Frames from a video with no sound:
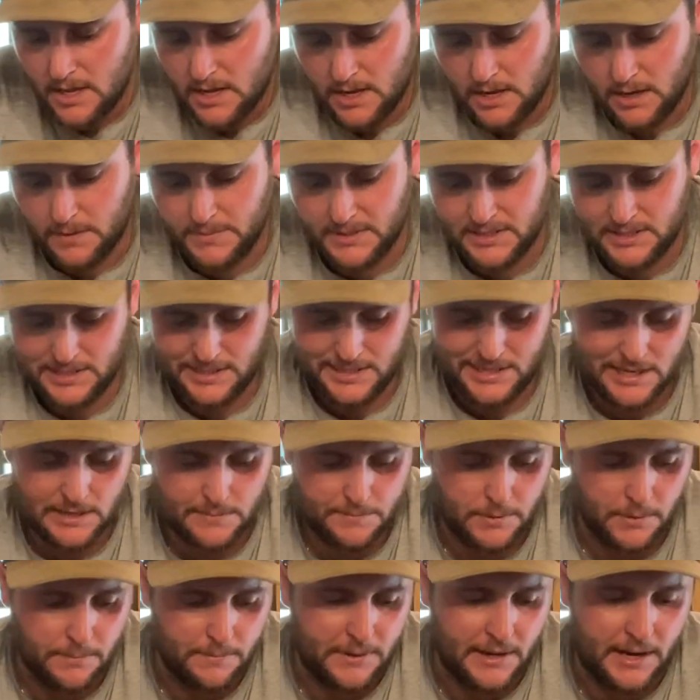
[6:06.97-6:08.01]
Uh, but to get
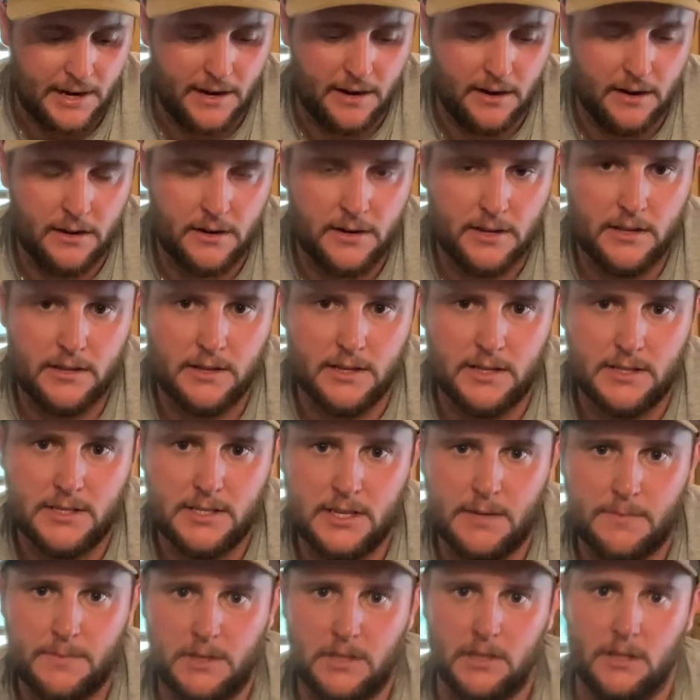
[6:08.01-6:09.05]
prepared, uh,
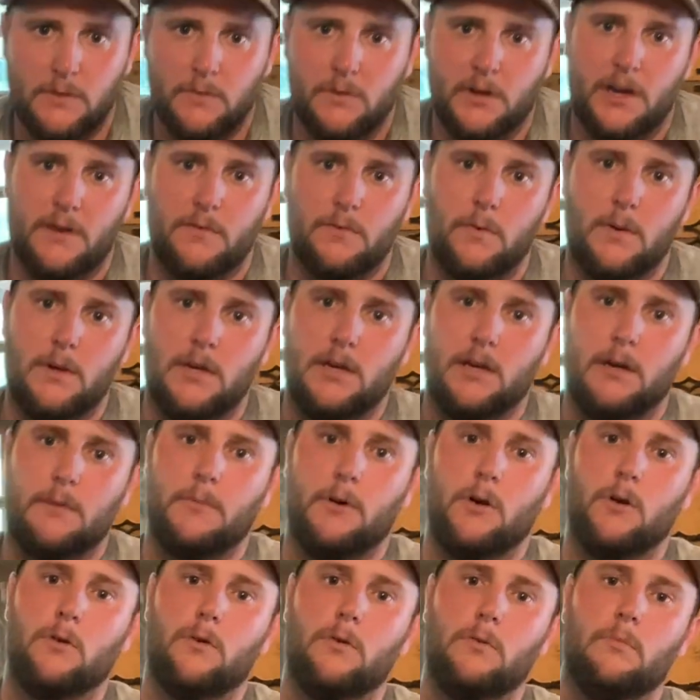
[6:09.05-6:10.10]
typically whenever we come
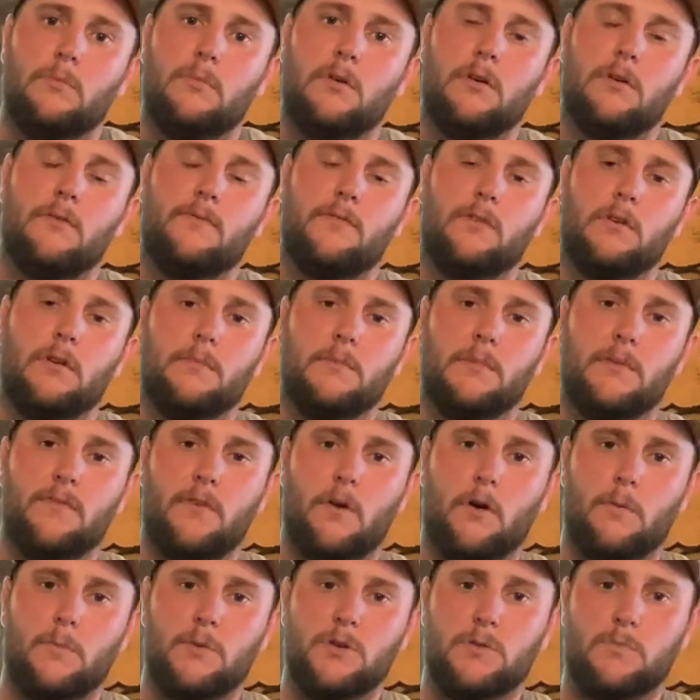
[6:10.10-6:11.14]
home from the
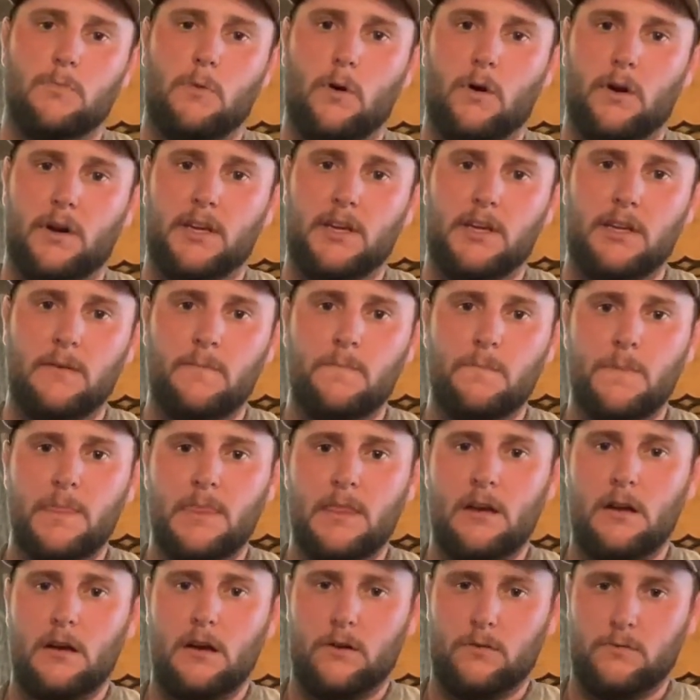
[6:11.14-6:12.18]
farmer's market
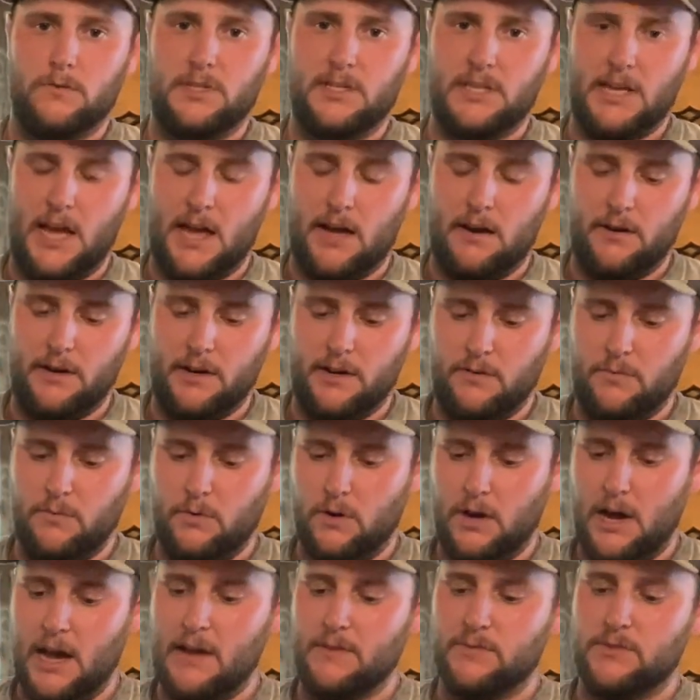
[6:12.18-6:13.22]
on Saturday,
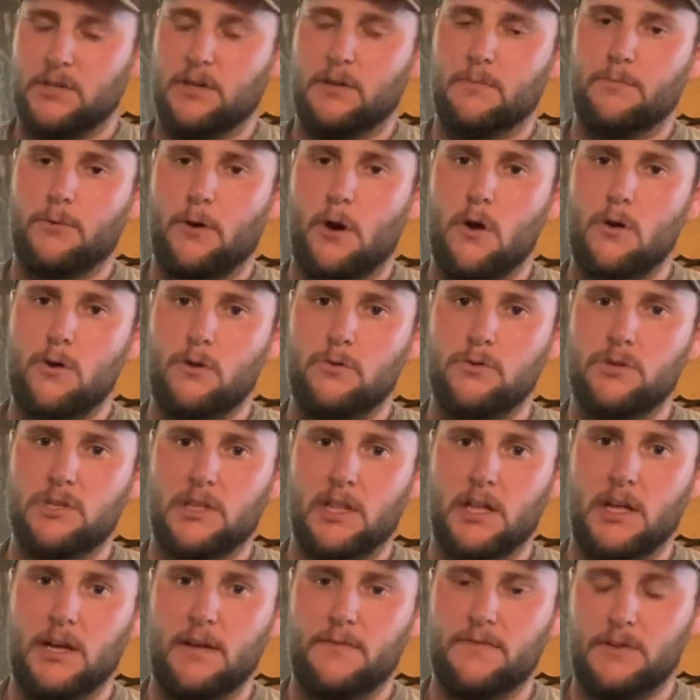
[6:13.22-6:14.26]
we'll have some produce
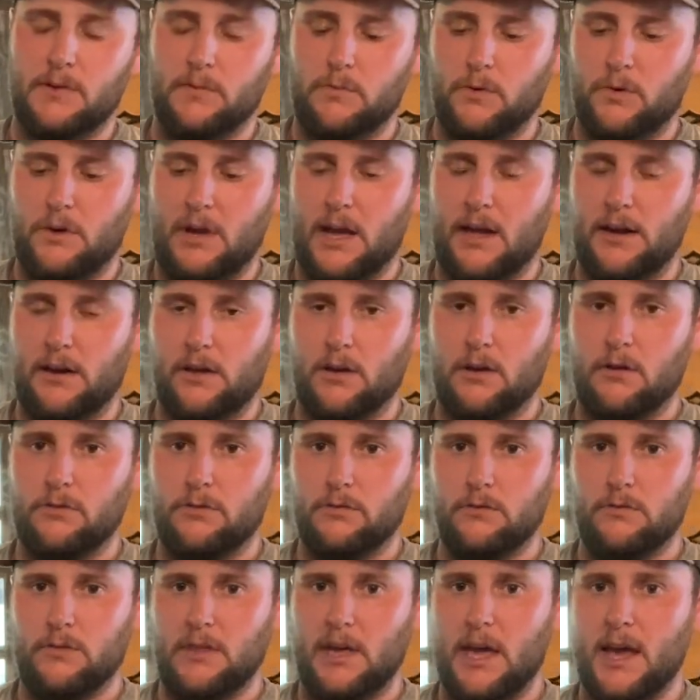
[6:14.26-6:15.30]
left and we'll kind of go
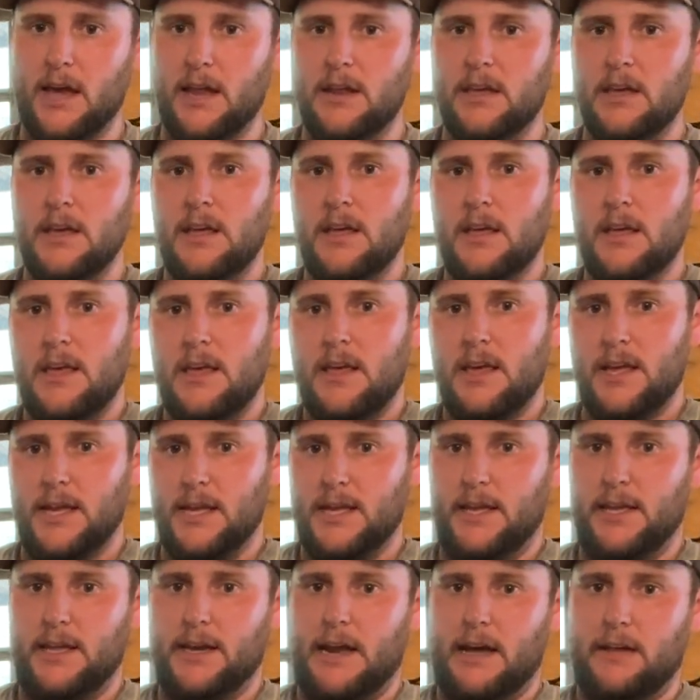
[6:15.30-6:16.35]
through that,
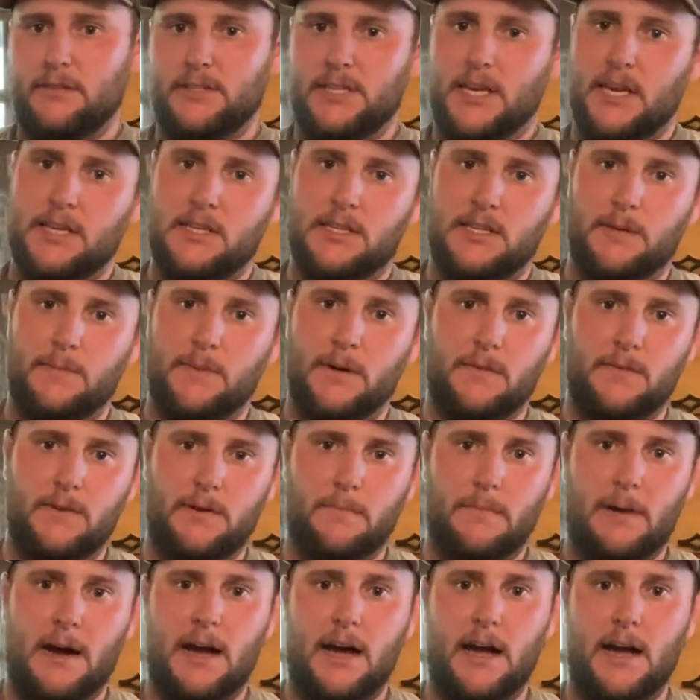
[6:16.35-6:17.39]
and I'll take some of it
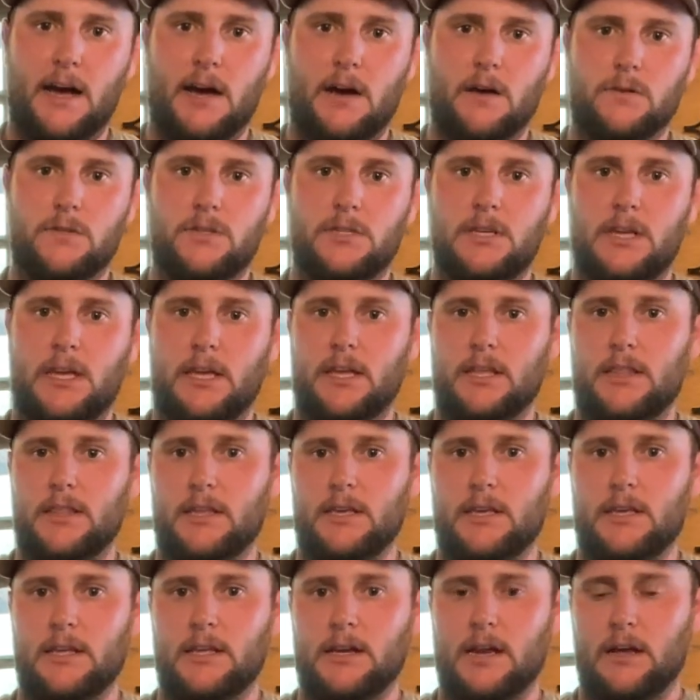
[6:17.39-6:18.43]
to my house, and
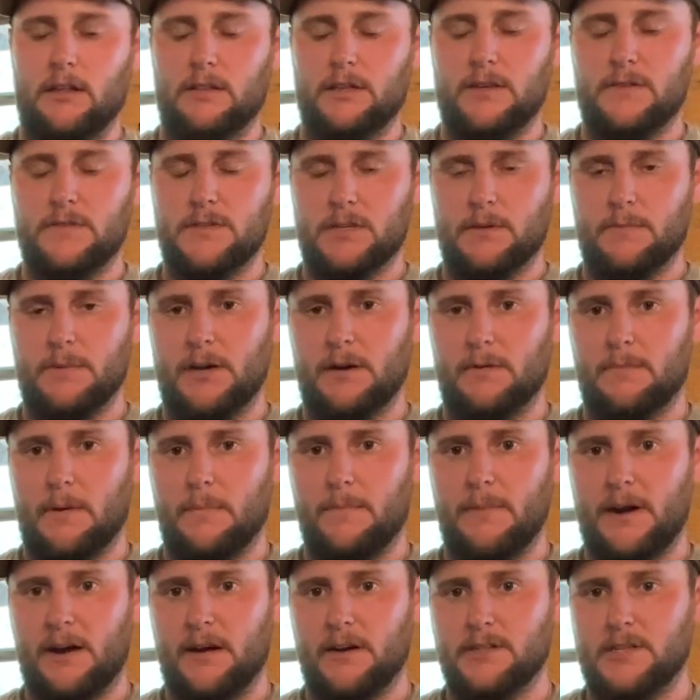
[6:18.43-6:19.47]
then I'll leave some here at my
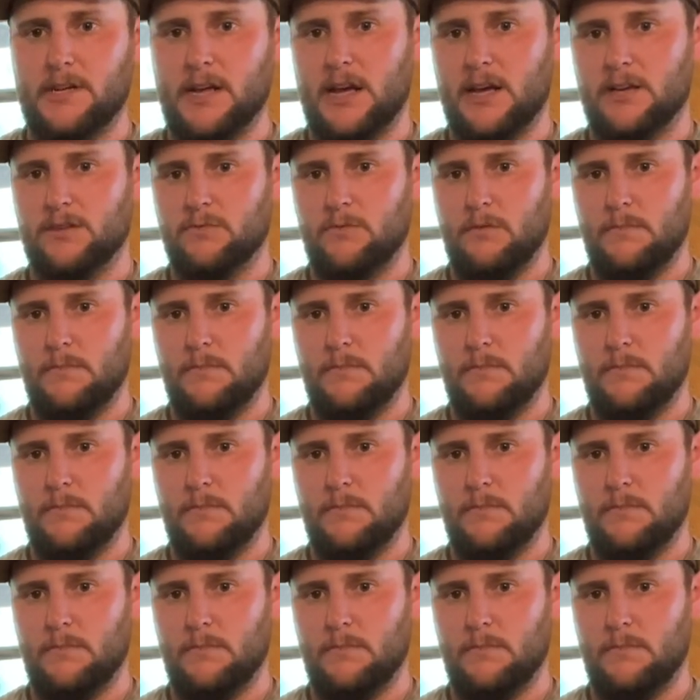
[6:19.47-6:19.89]
parents' house.